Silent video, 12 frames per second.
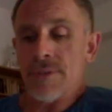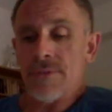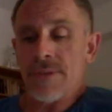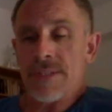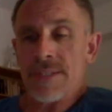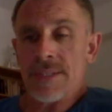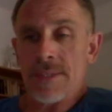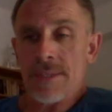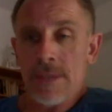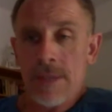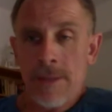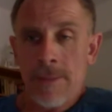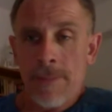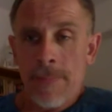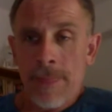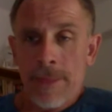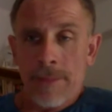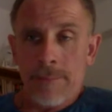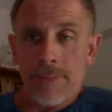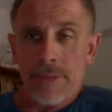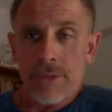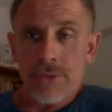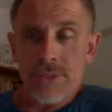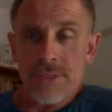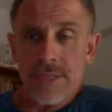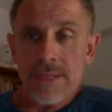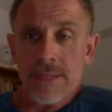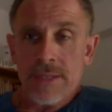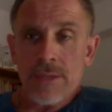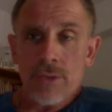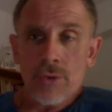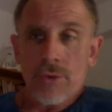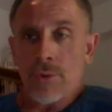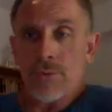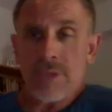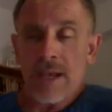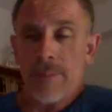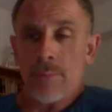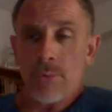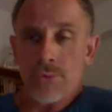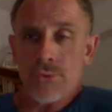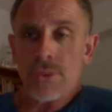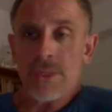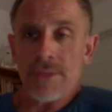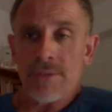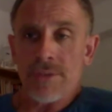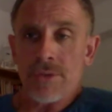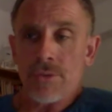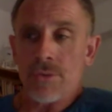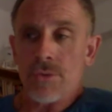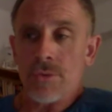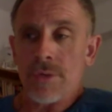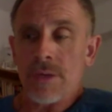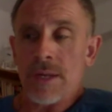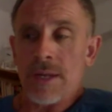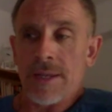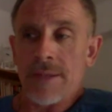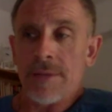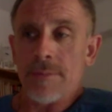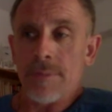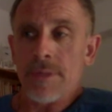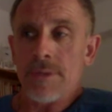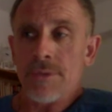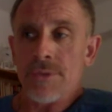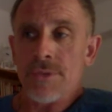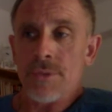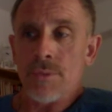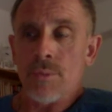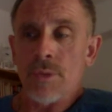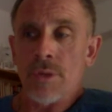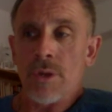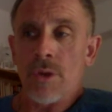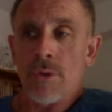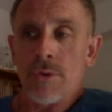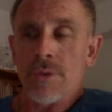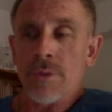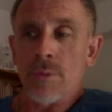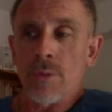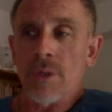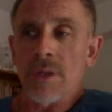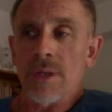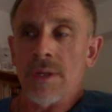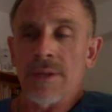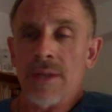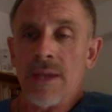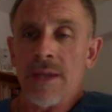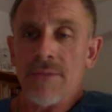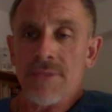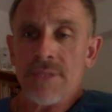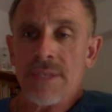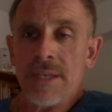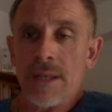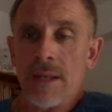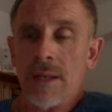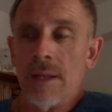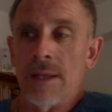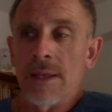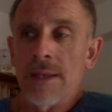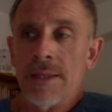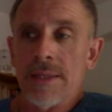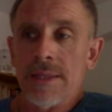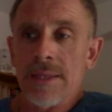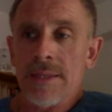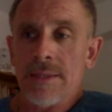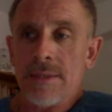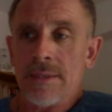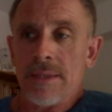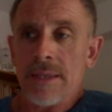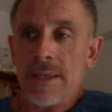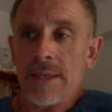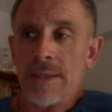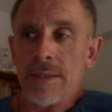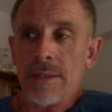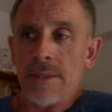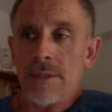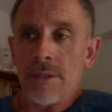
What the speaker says: invested, because and your own time also giving to a client, because they will learn a life skill that they can,